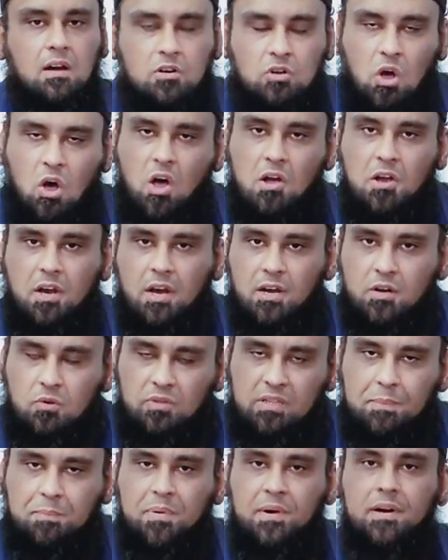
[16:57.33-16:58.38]
Talk to
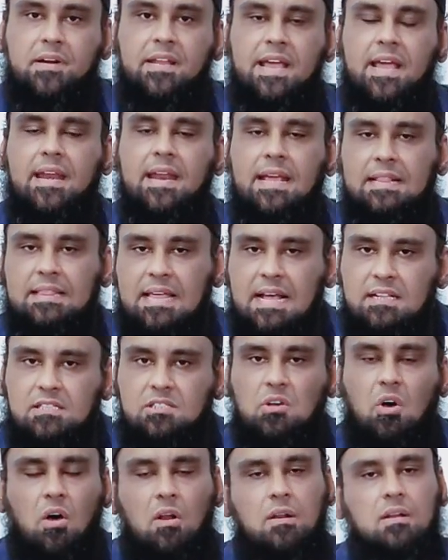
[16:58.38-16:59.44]
the pertaining, that's
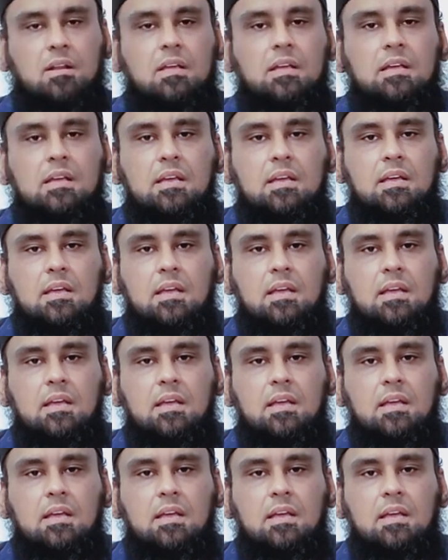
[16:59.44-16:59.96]
all.